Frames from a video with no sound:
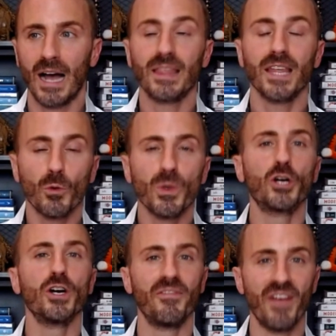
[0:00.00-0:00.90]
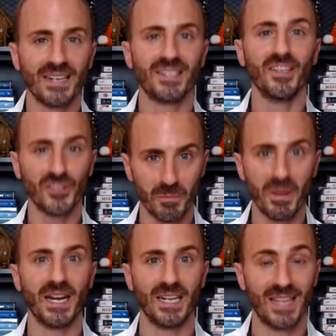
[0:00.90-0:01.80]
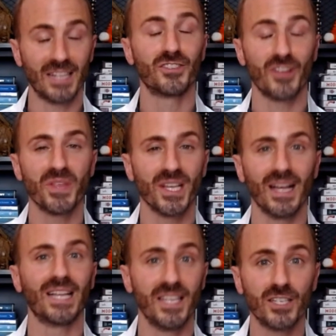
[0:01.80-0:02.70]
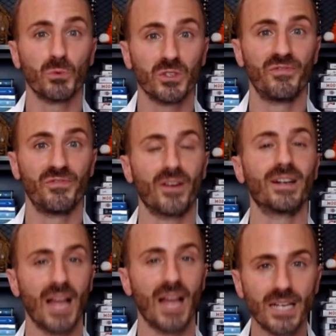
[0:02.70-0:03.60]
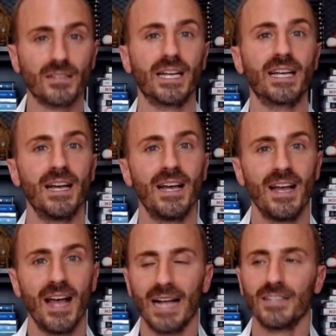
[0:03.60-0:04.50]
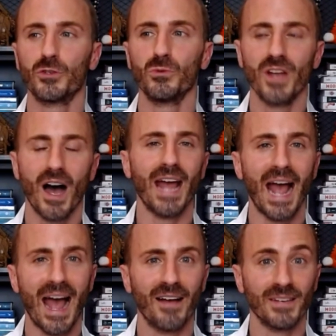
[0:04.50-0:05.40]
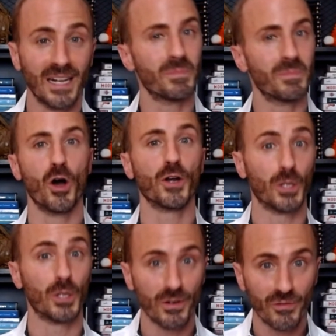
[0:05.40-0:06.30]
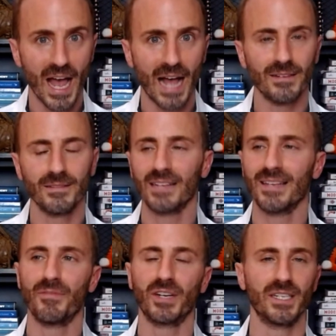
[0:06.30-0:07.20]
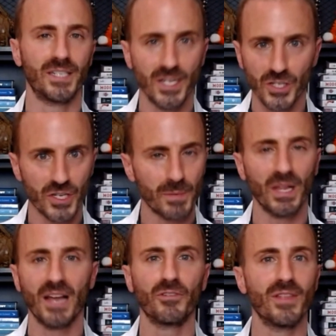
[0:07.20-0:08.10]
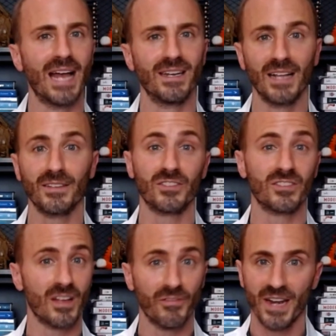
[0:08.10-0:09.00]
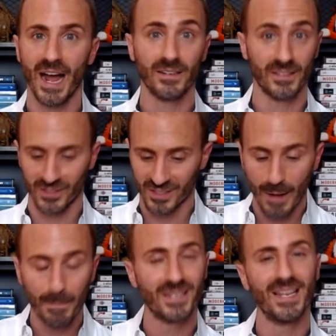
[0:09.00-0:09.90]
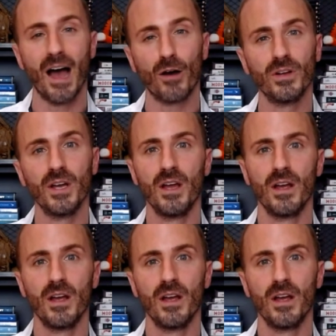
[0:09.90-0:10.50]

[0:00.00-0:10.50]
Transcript: I think we could have anticipated that something like this was very likely, and to not to be on alert for that, not to have a contingency plan for that, not to stuff it out, to stomp it down